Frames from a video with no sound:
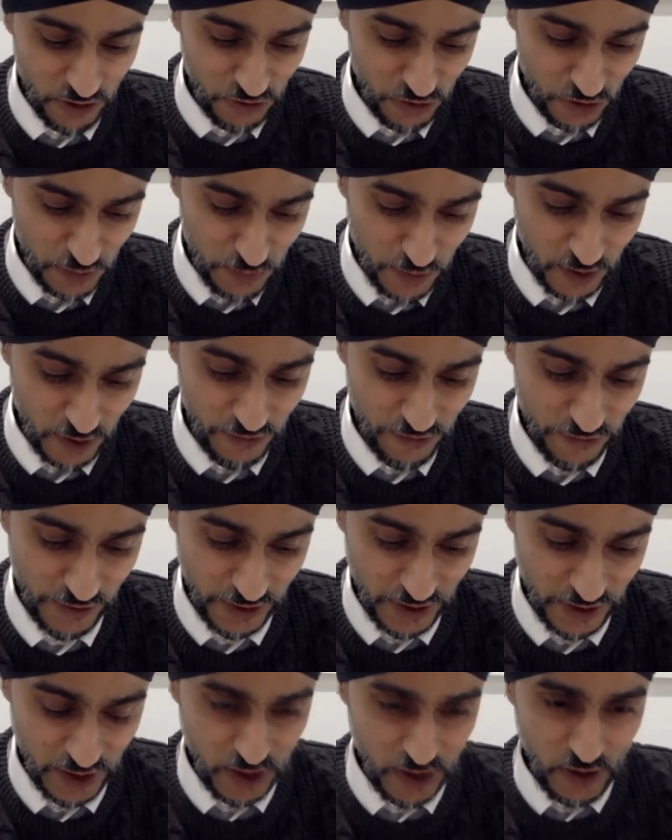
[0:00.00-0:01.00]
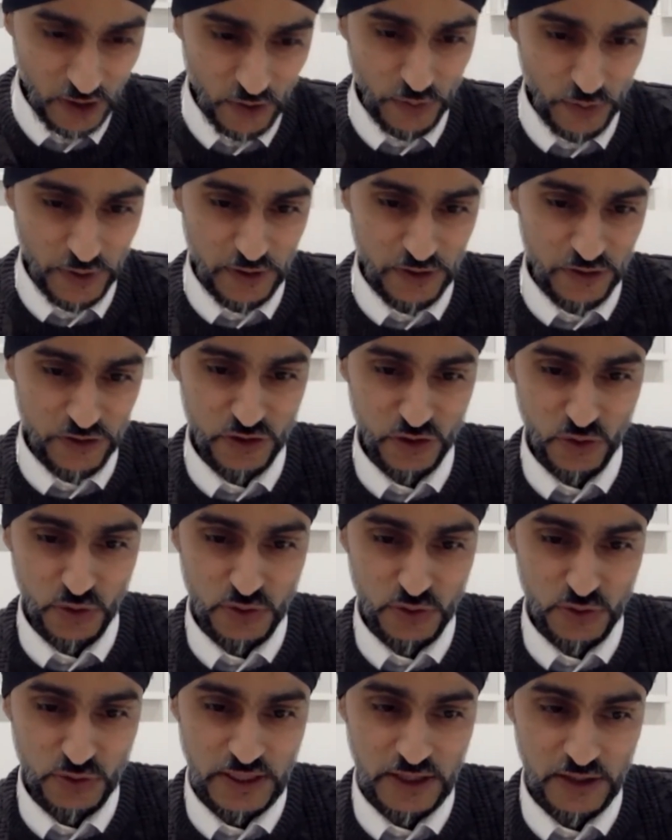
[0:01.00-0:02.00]
do your part 3, we
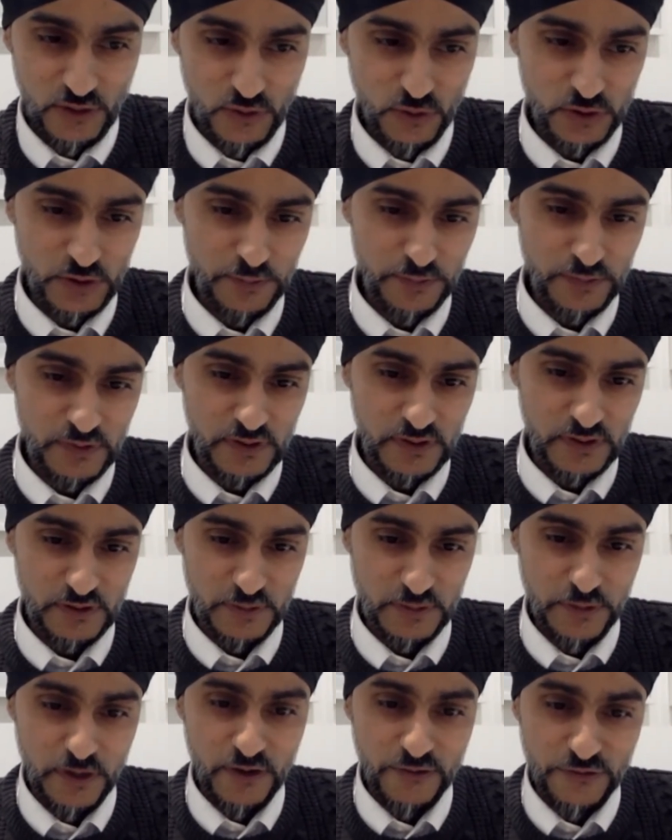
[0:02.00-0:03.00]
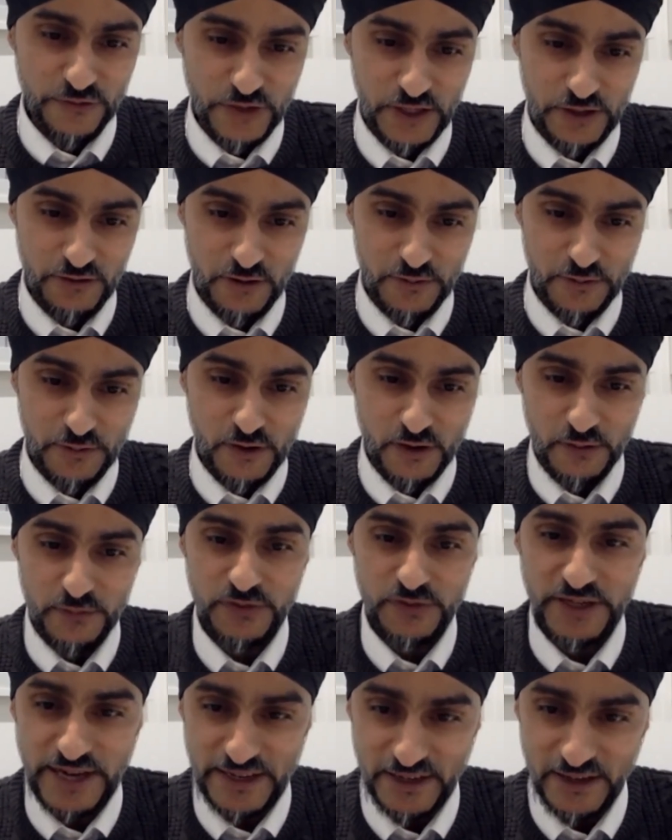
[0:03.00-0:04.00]
ensure that the part 3 group come
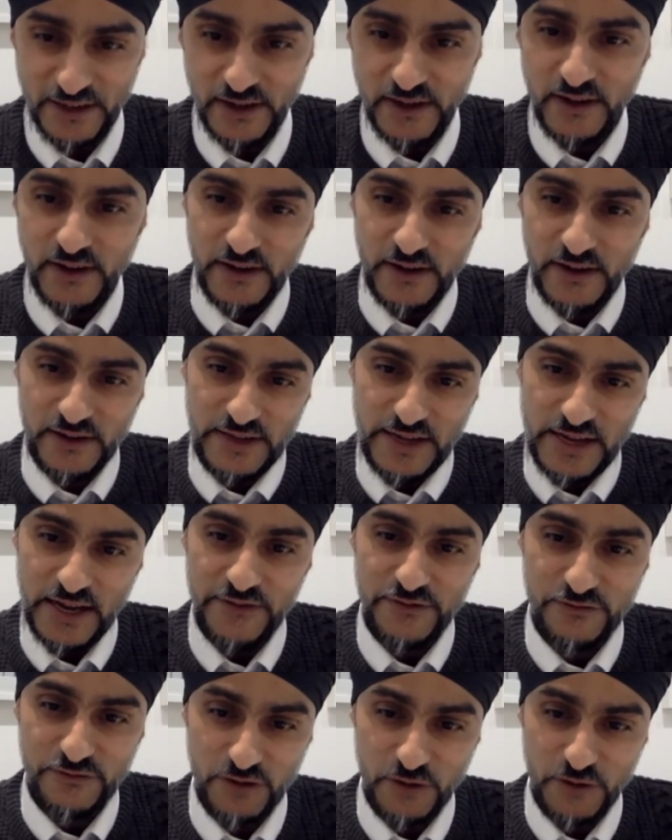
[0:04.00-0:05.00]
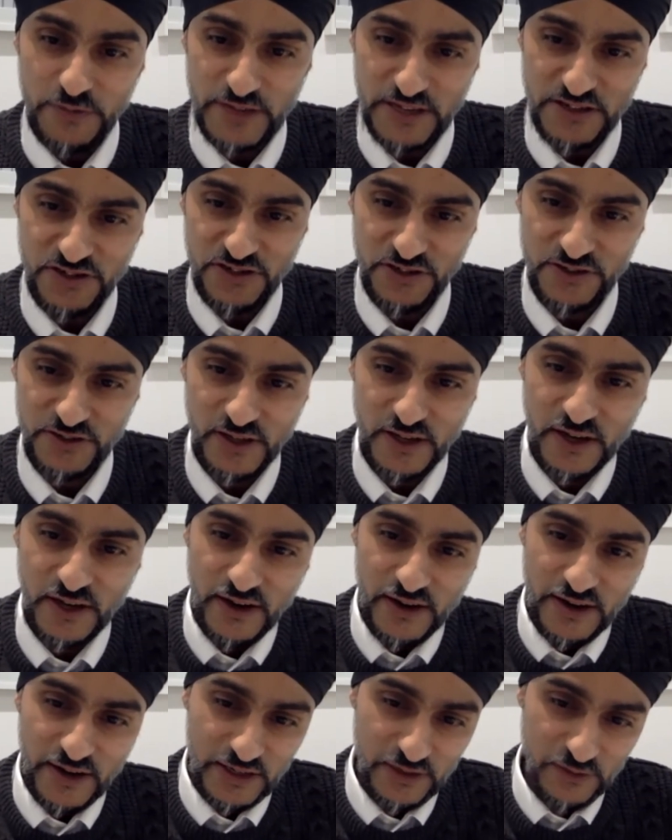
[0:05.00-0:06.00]
together and they have group sessions.
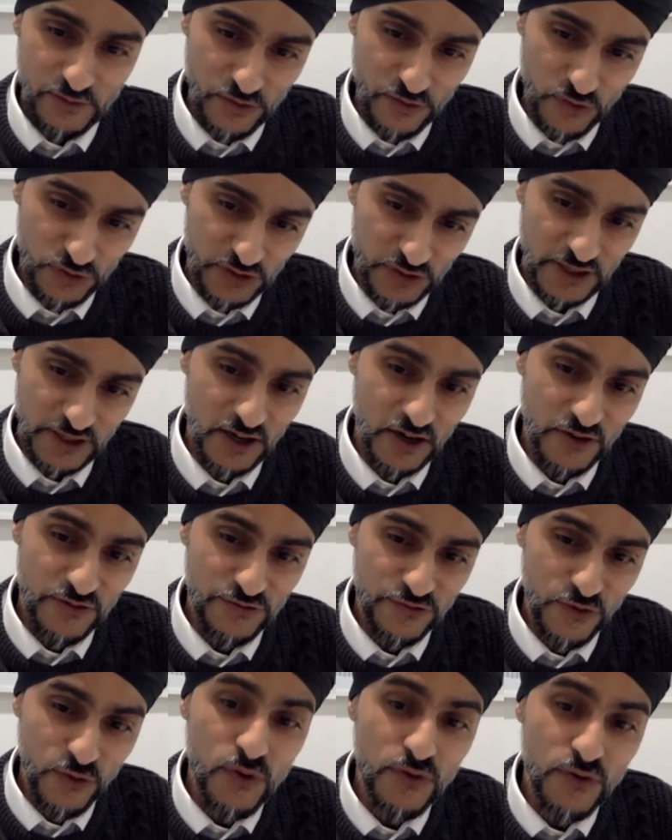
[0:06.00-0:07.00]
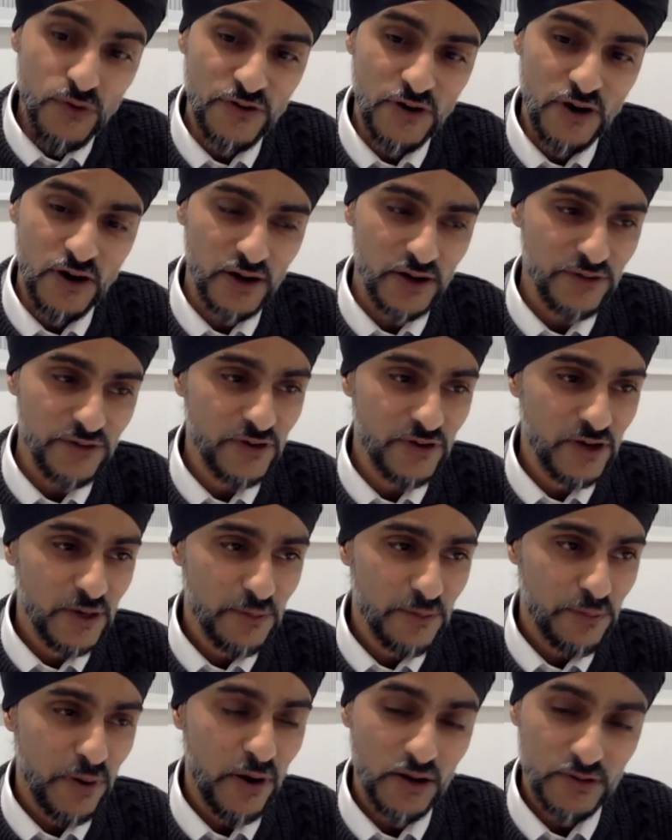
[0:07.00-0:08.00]
And then we've also then got 4 or 5
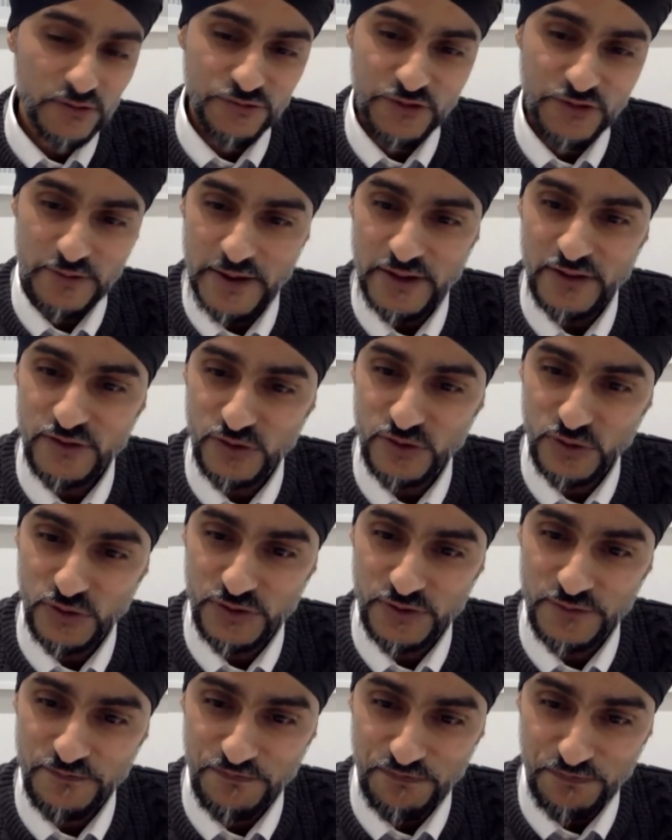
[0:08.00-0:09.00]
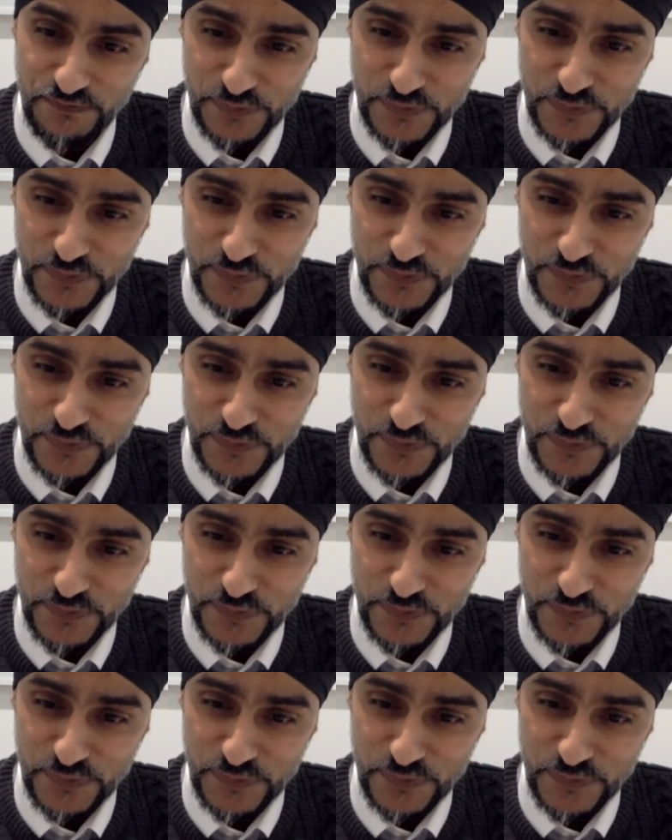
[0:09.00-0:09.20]
part 3 mentors